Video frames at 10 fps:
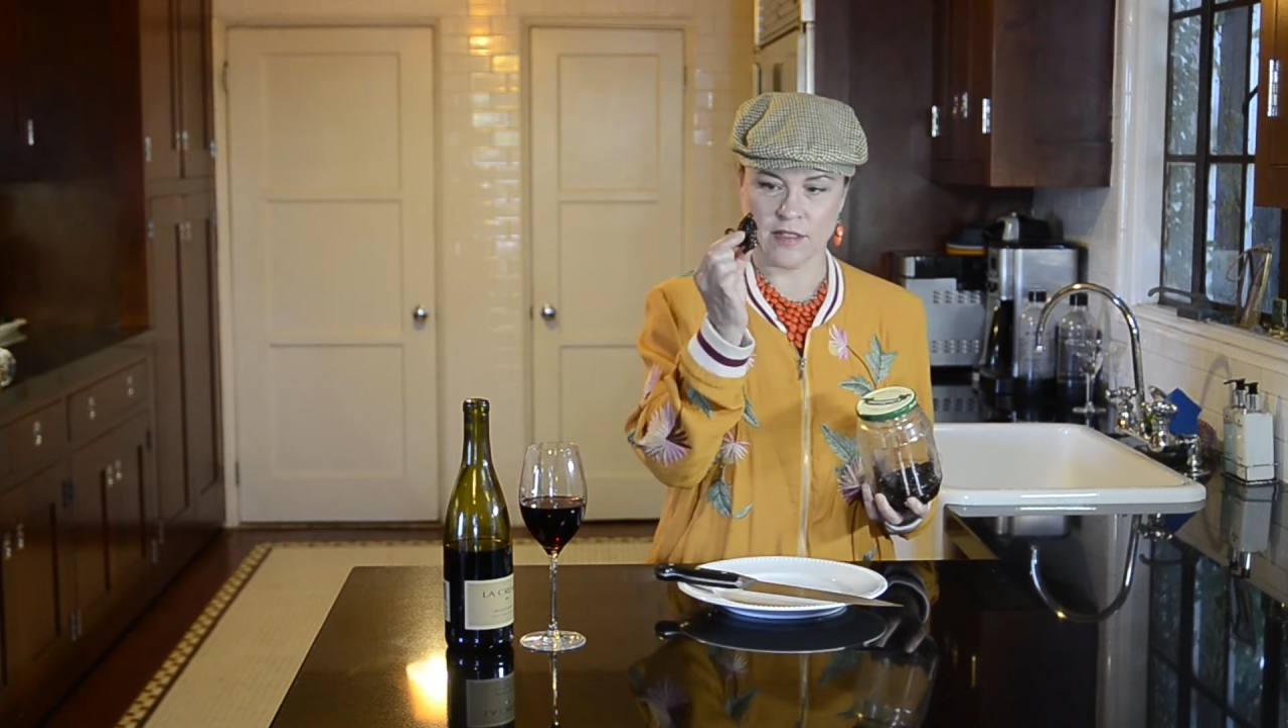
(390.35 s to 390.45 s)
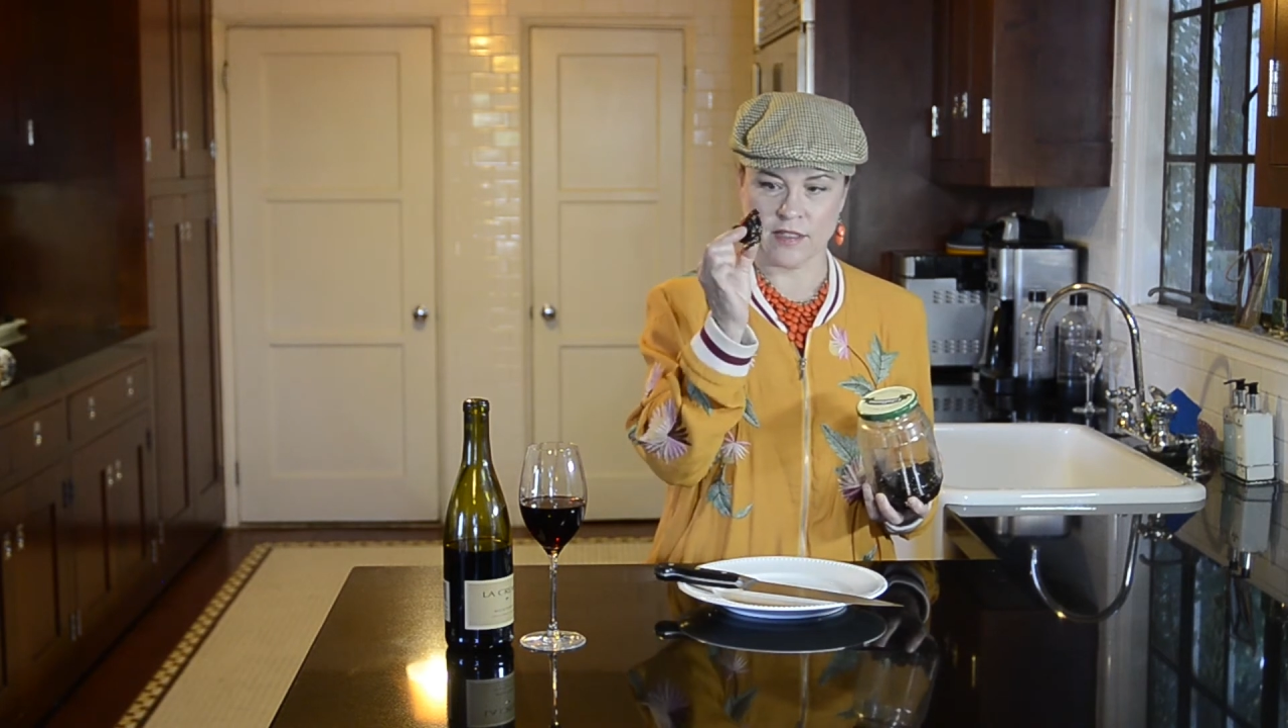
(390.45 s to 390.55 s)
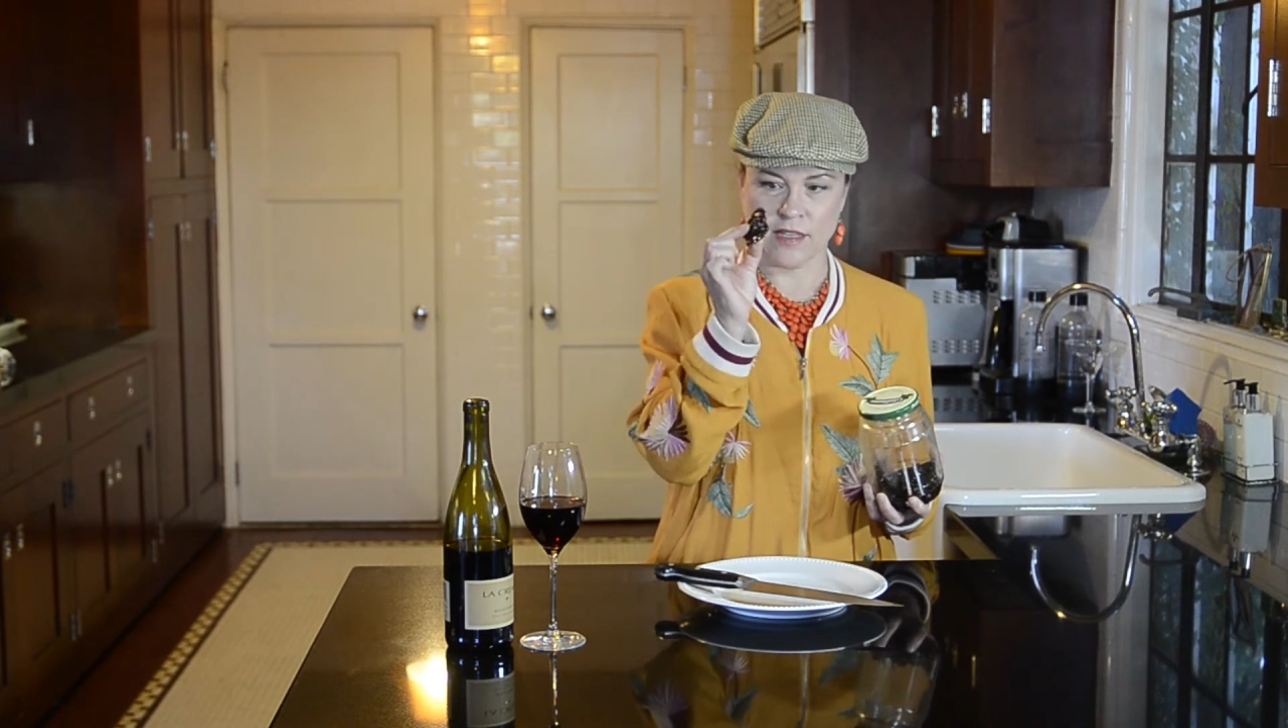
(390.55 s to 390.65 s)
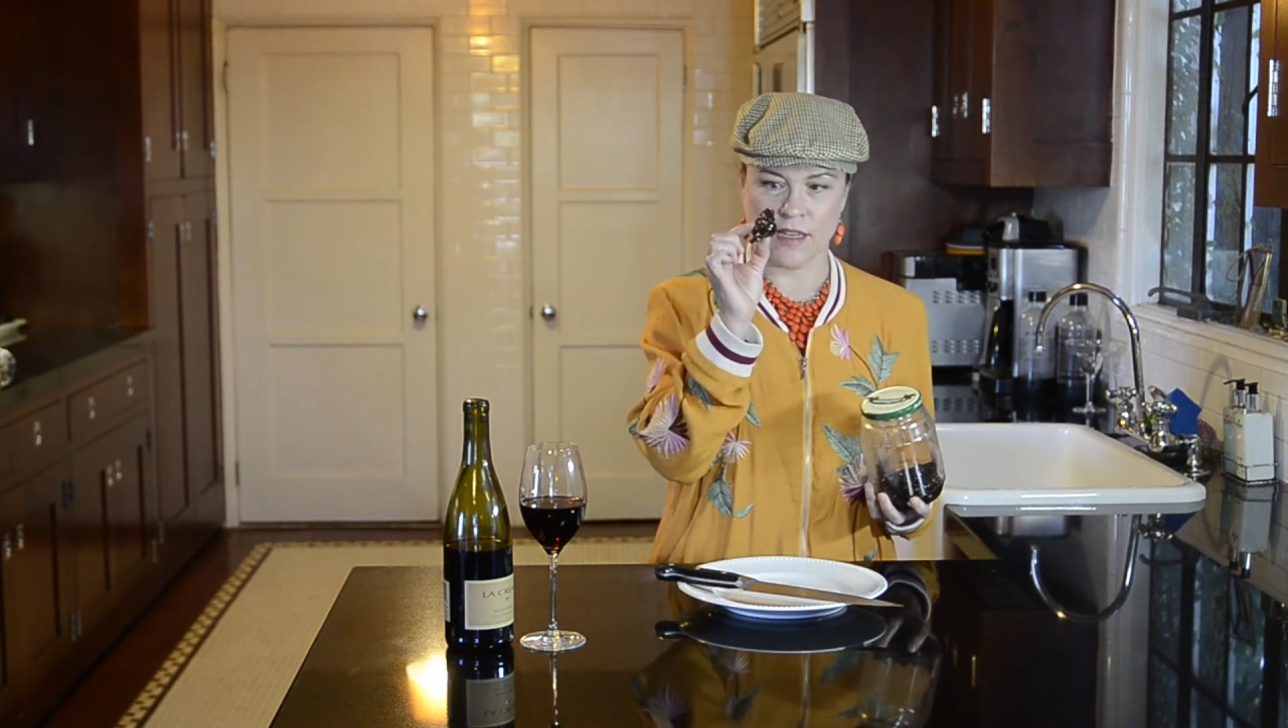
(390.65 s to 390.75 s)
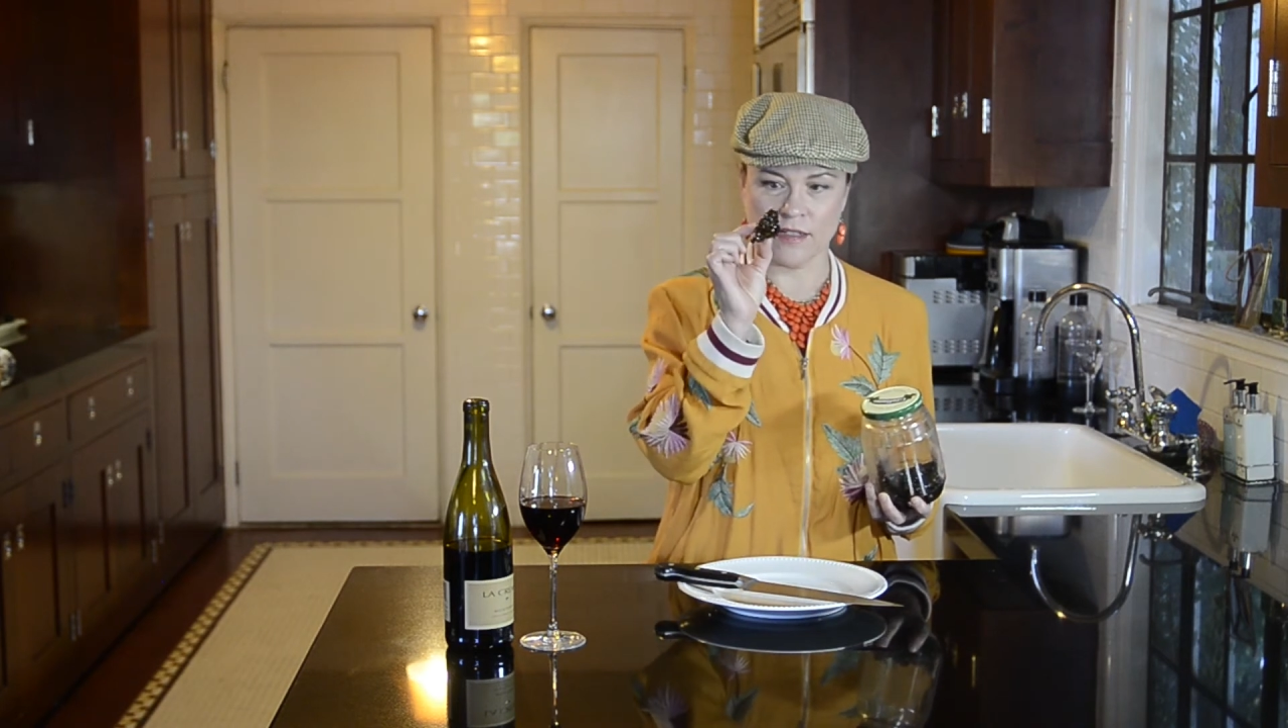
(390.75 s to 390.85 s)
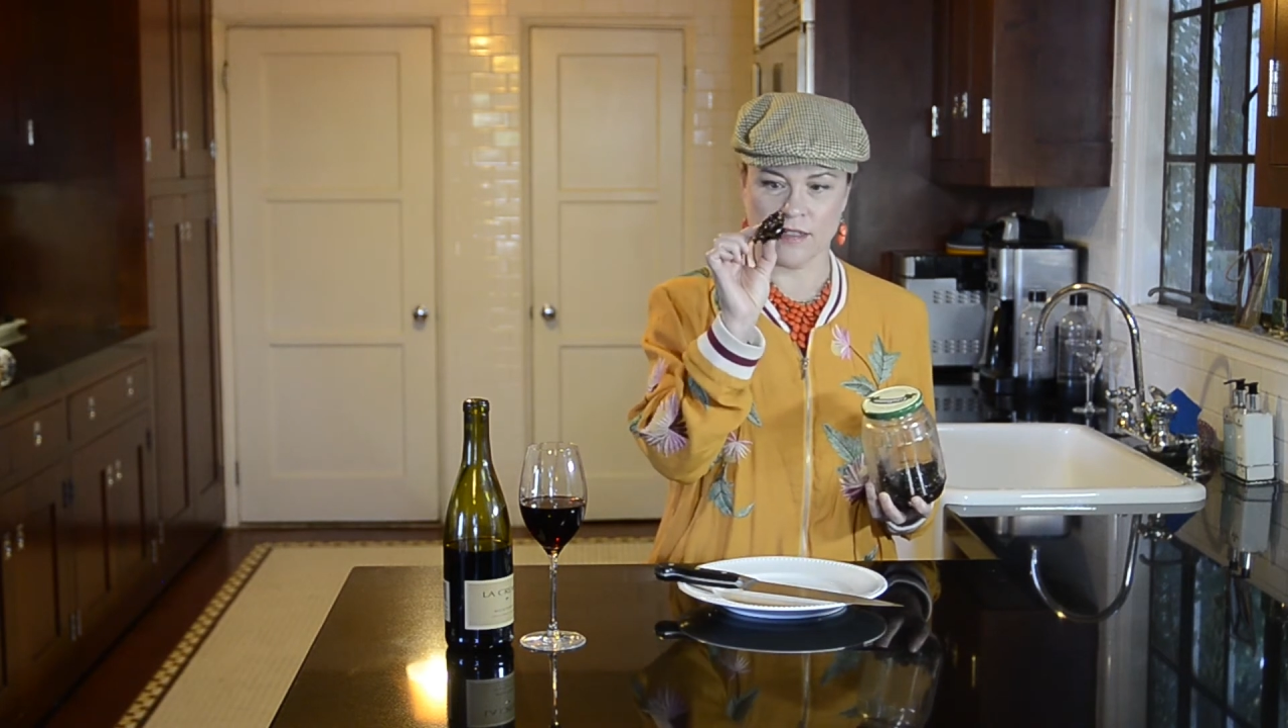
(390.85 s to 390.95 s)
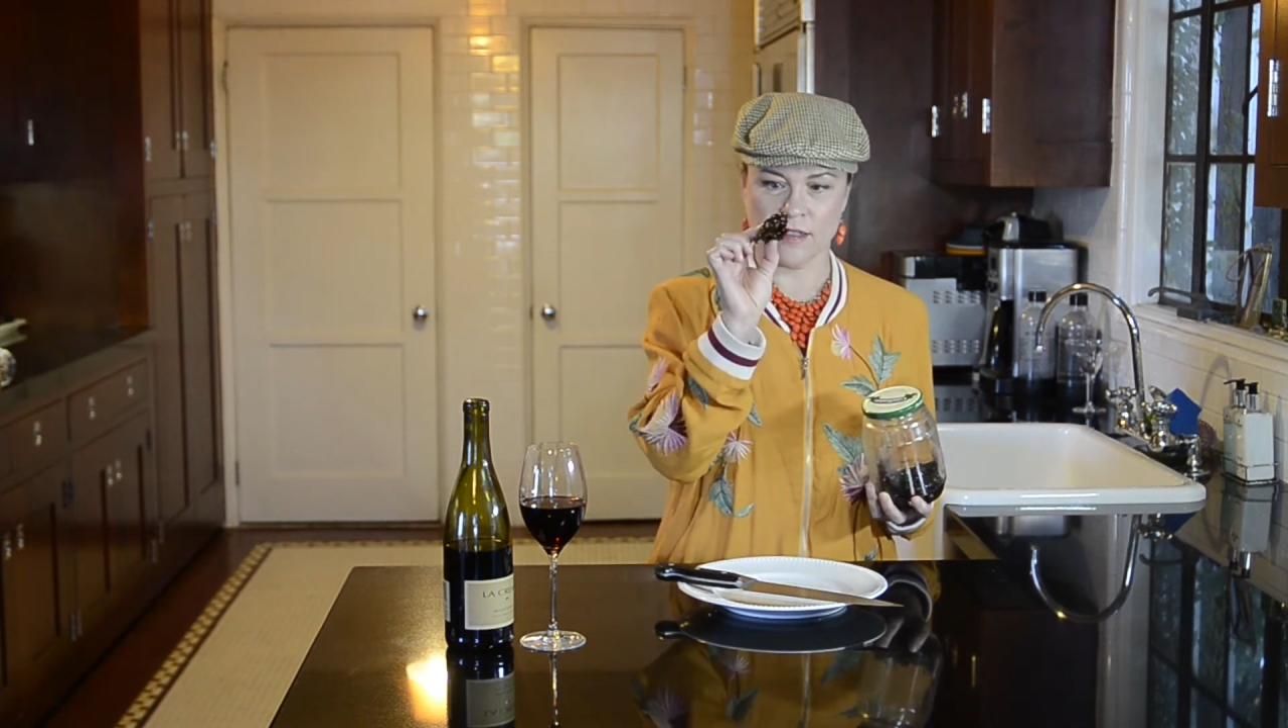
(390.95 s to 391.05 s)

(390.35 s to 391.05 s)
look at that.